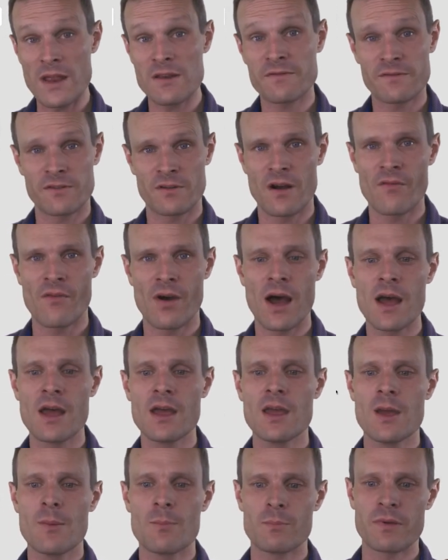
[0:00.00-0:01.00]
forever
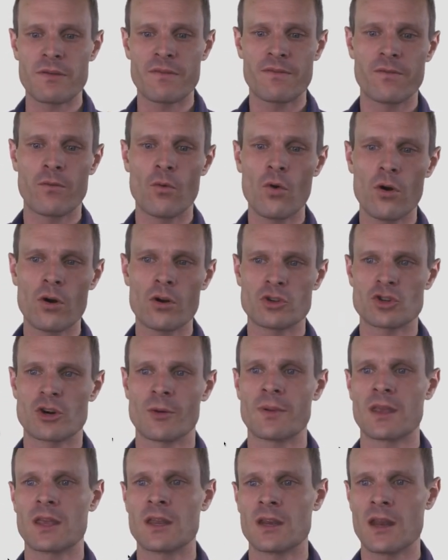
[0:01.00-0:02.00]
before
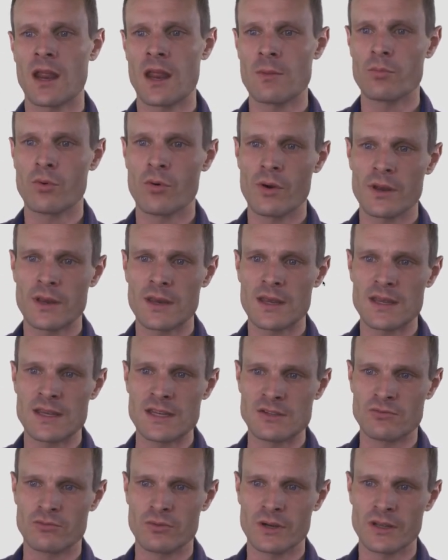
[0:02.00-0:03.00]
dropping in an endpoint
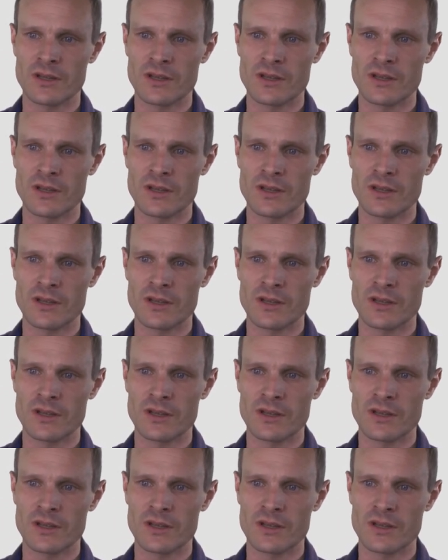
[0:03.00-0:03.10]
is really